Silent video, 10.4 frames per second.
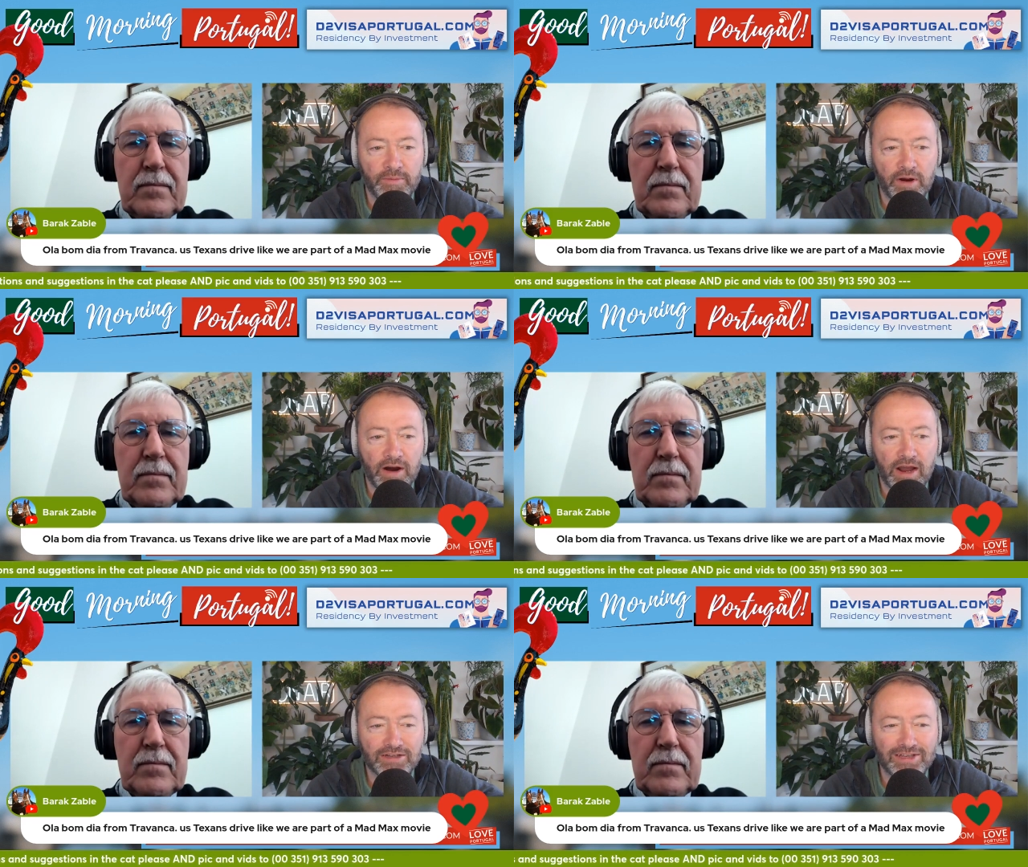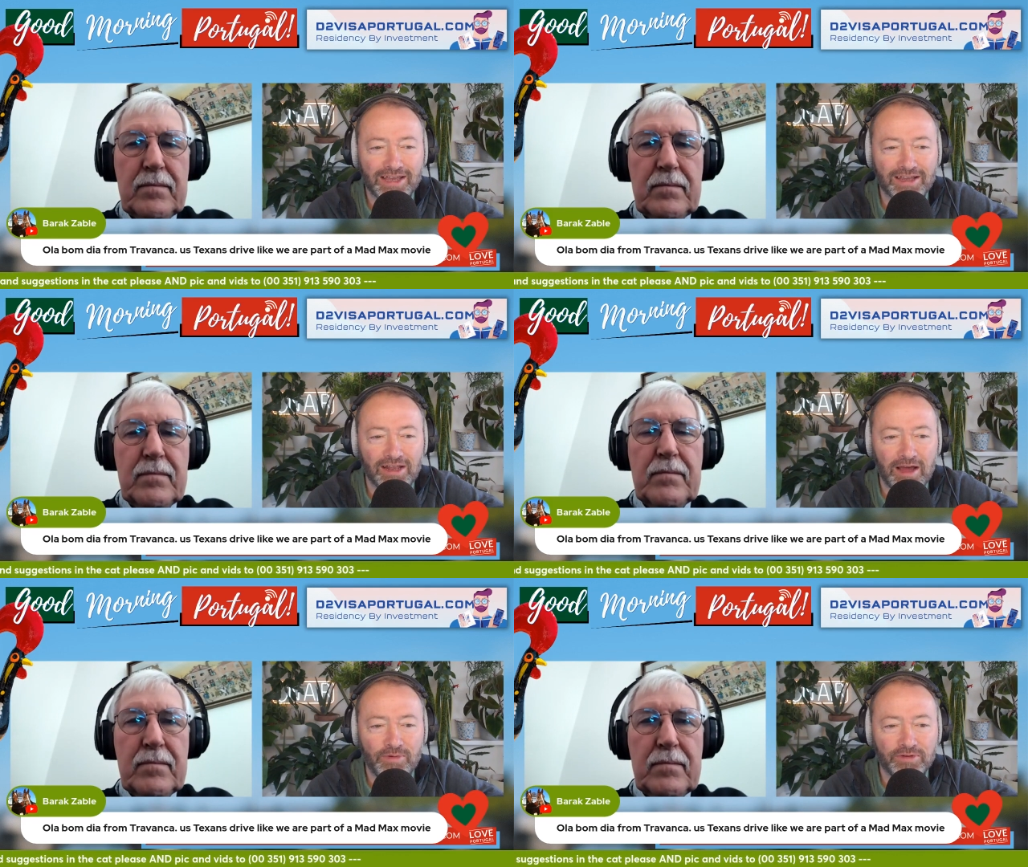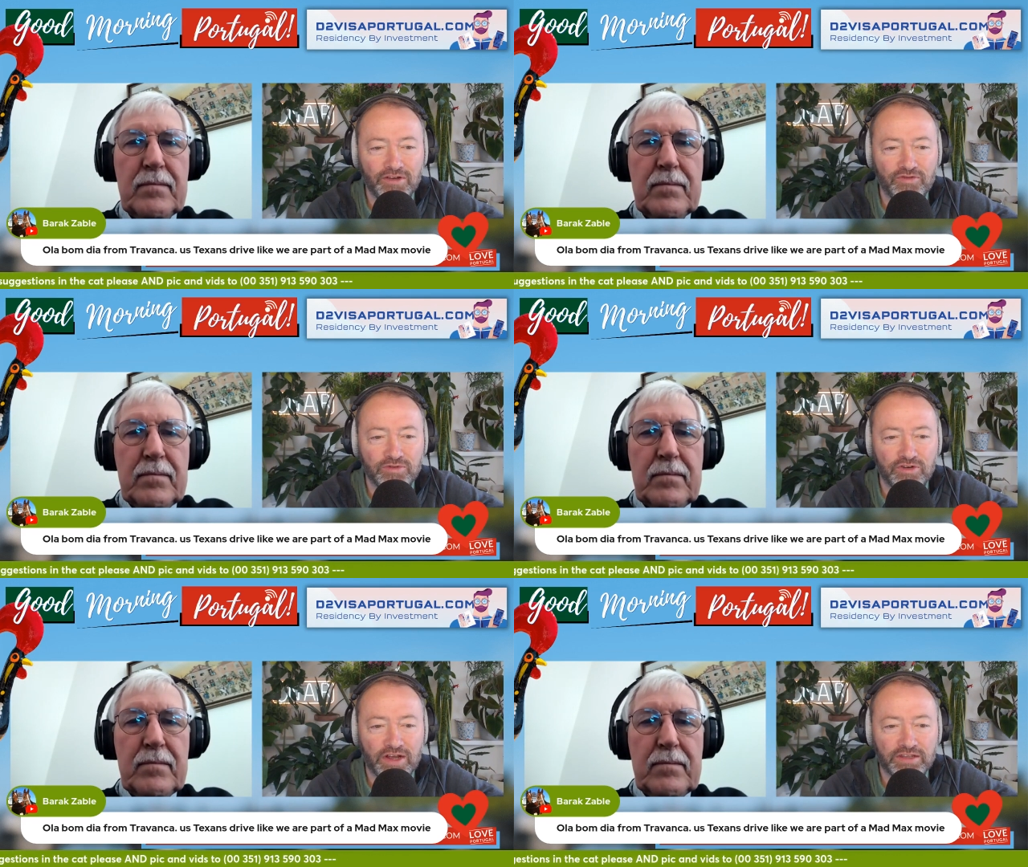Speaker 1: Barack saying, "Hola, bon dia from
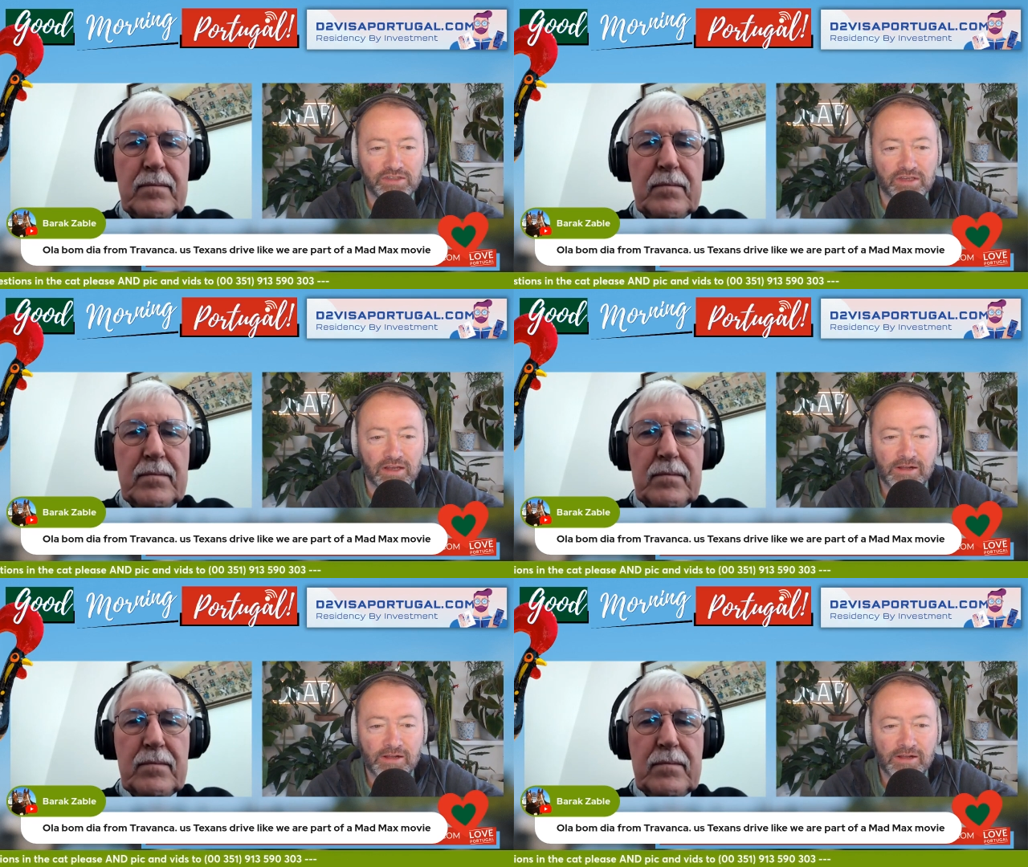Travanza.